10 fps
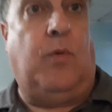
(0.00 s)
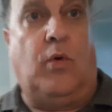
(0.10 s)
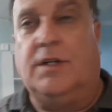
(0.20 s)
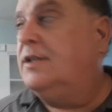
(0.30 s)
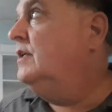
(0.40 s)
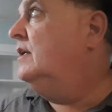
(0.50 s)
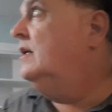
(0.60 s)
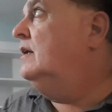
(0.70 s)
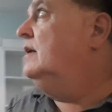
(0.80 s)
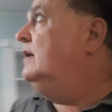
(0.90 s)
porch.
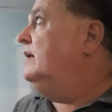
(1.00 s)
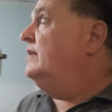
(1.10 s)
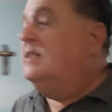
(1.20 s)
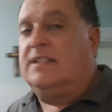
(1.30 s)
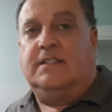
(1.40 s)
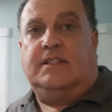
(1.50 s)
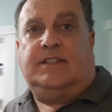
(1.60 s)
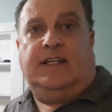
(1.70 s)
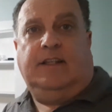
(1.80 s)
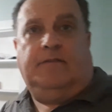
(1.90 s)
This is the
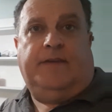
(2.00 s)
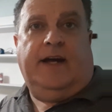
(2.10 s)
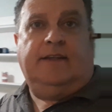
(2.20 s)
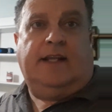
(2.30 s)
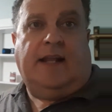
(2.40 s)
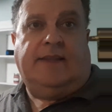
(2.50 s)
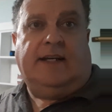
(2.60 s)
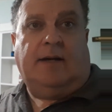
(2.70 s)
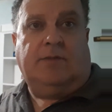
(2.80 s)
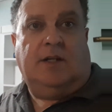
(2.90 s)
ceiling fan that I
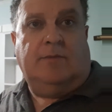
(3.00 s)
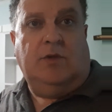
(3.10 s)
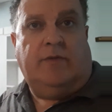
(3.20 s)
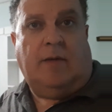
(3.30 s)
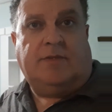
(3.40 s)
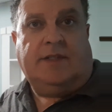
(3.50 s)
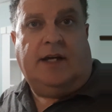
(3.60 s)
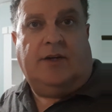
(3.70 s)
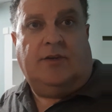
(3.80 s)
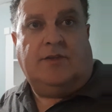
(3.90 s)
think I'm going to move
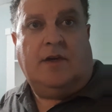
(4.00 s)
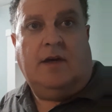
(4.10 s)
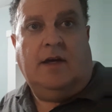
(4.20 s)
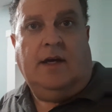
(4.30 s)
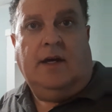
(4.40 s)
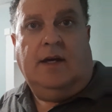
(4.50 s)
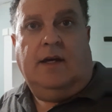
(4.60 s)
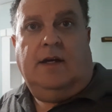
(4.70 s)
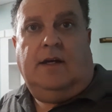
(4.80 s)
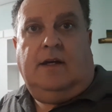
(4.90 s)
upstairs
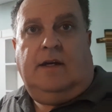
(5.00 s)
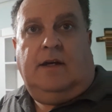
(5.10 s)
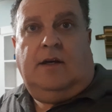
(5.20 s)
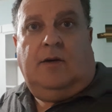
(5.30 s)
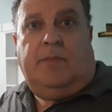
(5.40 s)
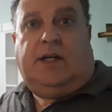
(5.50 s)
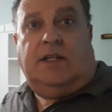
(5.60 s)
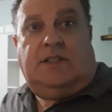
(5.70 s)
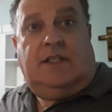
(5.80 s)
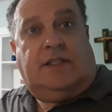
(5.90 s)

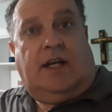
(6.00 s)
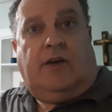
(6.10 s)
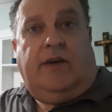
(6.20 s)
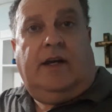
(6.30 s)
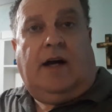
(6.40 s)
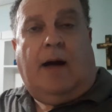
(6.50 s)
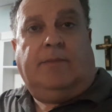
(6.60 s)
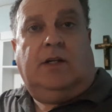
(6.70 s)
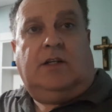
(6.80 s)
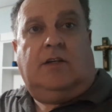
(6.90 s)
because this area I'm
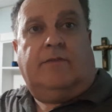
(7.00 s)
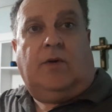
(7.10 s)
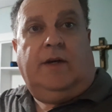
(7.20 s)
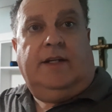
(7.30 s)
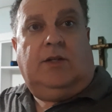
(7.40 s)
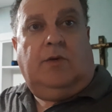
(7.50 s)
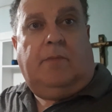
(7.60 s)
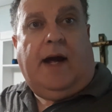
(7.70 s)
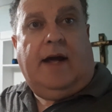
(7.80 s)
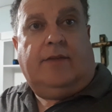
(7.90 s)
going to convert into a
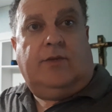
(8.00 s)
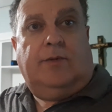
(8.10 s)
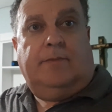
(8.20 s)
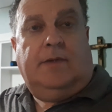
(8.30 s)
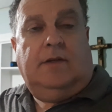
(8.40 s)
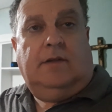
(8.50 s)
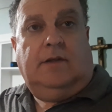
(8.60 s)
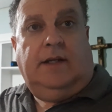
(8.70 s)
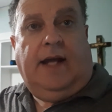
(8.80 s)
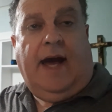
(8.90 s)
bathroom
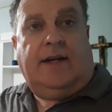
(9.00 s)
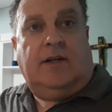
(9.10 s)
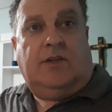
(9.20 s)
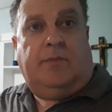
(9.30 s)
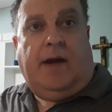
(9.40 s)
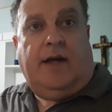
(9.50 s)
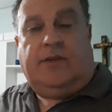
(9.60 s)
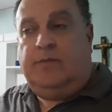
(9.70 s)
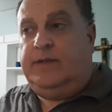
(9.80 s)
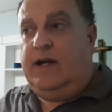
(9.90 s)
and add another
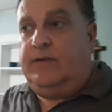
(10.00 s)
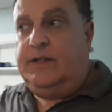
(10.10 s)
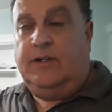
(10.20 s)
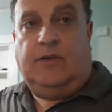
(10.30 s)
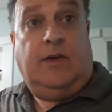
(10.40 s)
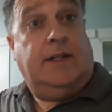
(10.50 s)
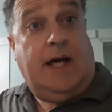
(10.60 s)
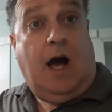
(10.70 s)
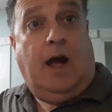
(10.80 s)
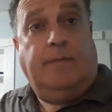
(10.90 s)
bathroom down here in
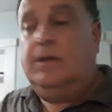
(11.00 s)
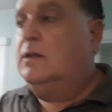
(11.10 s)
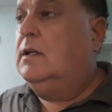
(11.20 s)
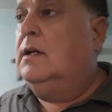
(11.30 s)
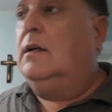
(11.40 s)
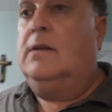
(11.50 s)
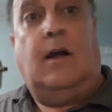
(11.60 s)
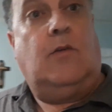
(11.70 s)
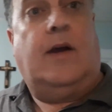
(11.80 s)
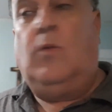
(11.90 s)
time,
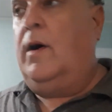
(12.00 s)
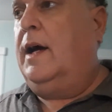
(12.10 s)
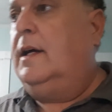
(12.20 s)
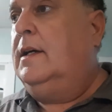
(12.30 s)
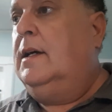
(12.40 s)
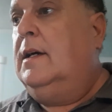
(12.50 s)
not right away.